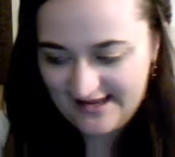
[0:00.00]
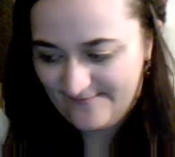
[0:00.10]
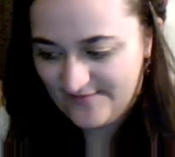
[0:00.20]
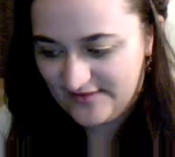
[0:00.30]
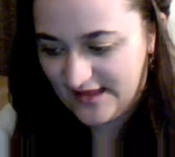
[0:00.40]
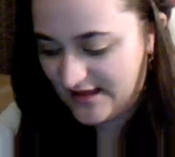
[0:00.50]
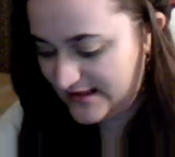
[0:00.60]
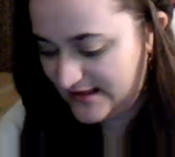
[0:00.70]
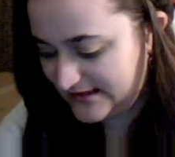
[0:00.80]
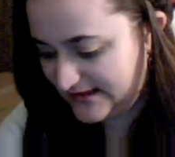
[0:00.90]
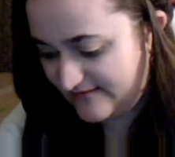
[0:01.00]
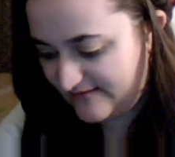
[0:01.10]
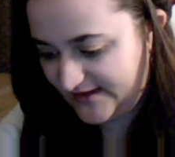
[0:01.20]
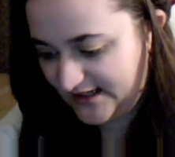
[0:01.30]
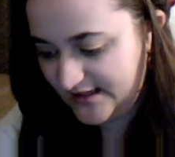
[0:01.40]
have been
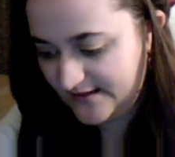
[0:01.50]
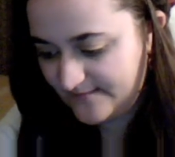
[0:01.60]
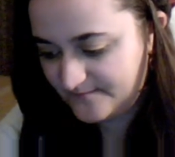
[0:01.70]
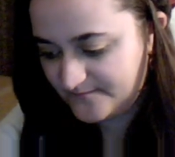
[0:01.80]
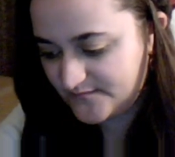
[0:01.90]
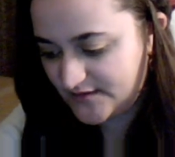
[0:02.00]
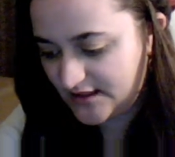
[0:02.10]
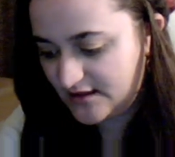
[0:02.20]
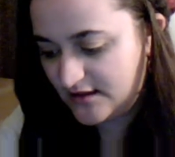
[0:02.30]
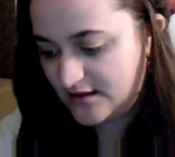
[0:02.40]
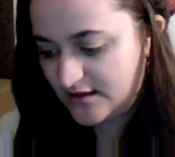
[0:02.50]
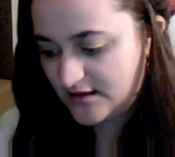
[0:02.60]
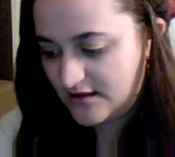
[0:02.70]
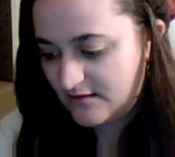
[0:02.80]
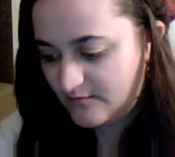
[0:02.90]
loving.
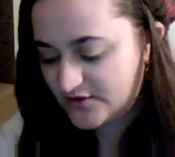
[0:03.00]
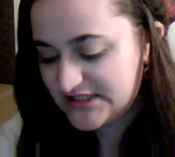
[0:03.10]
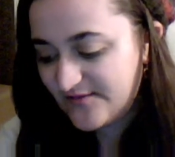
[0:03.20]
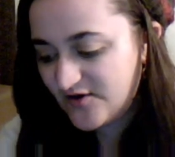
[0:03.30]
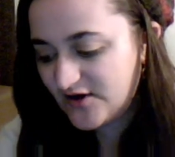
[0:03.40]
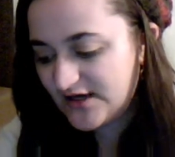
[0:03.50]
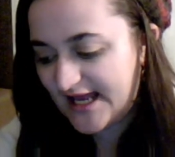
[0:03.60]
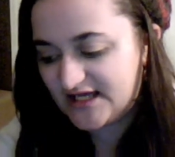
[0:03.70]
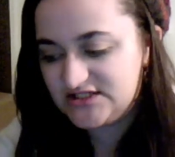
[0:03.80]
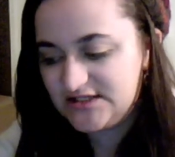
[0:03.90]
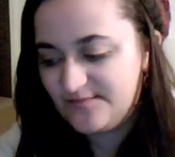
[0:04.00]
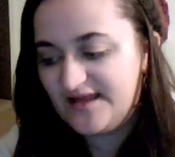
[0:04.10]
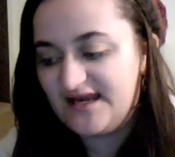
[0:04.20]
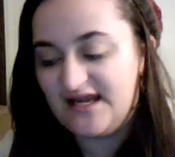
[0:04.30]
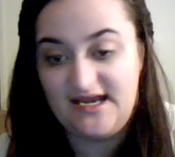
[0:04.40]
Most of them are going to actually
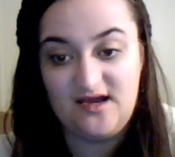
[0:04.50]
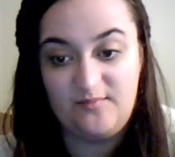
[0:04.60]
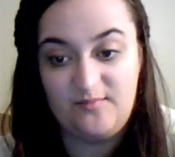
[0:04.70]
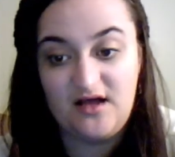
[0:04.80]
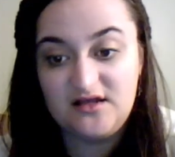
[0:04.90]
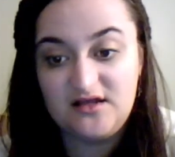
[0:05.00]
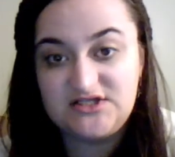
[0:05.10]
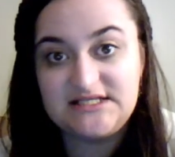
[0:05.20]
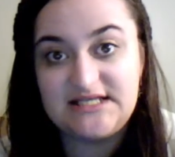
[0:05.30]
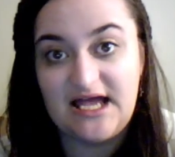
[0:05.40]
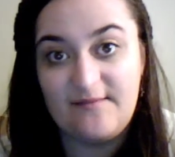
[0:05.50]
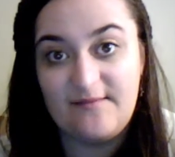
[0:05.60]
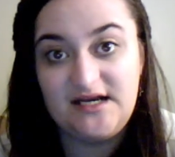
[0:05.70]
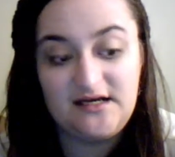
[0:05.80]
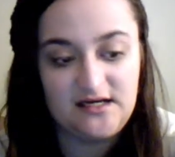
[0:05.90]
be nail polishes. I've been
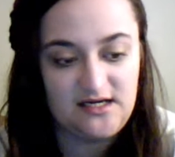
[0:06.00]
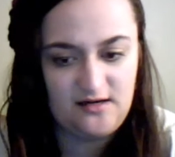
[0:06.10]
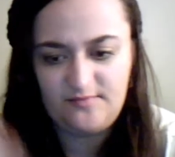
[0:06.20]
on a nail